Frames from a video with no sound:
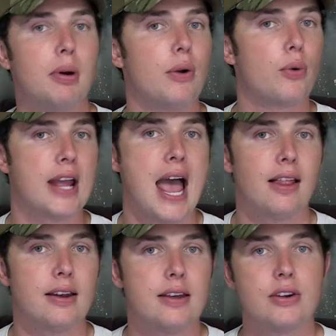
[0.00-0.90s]
but in
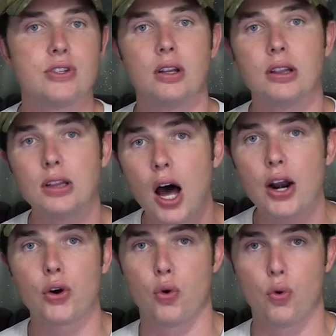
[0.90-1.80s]
reality, there's a
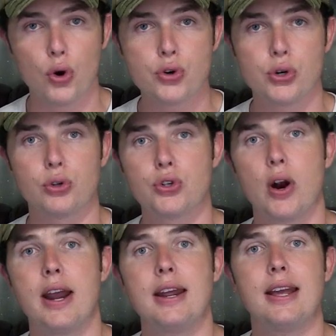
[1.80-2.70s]
lot of crucial
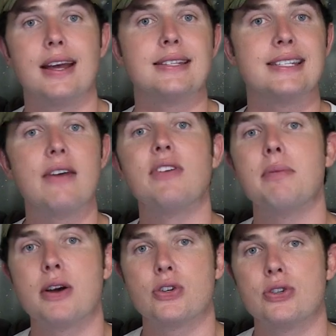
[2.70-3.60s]
training and
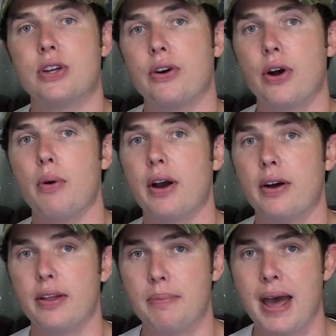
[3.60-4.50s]
safety measures that are going
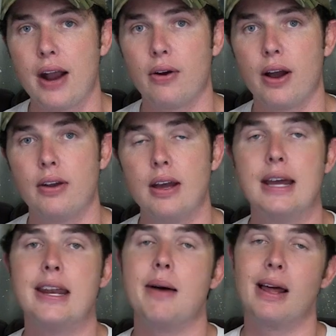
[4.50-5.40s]
on in the background.
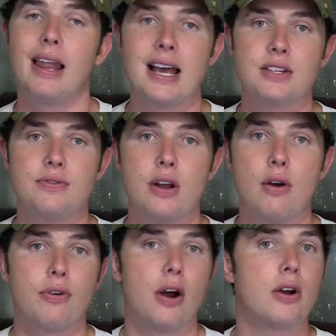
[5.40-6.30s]
Now, my last
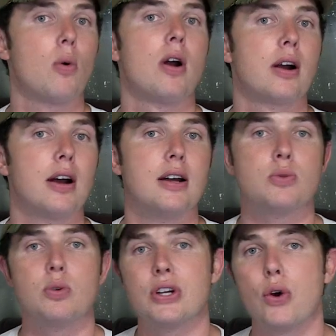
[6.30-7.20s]
video for underwater
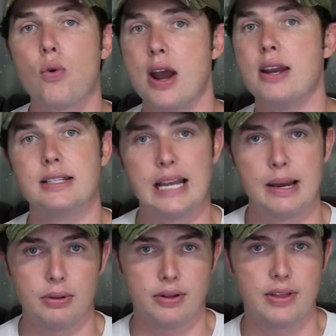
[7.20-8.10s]
guns was a great
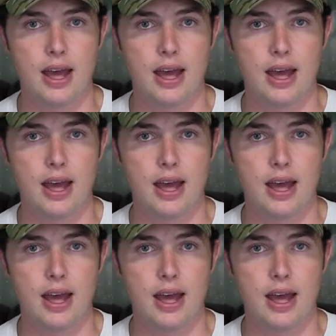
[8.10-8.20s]
example of